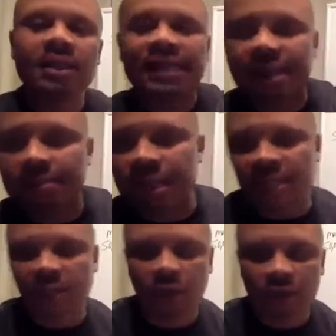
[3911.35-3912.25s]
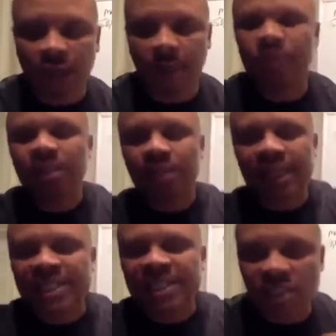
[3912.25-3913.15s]
that's something that's on them. The
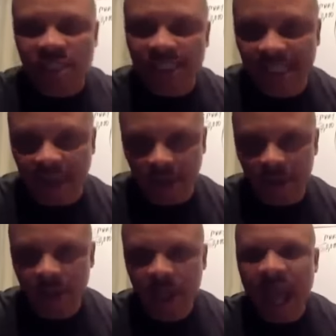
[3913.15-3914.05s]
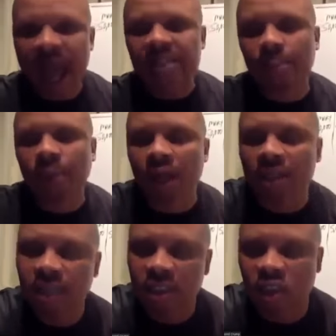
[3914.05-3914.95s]
logistics center has to plug
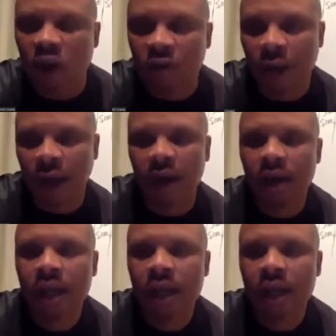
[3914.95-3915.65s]
into the software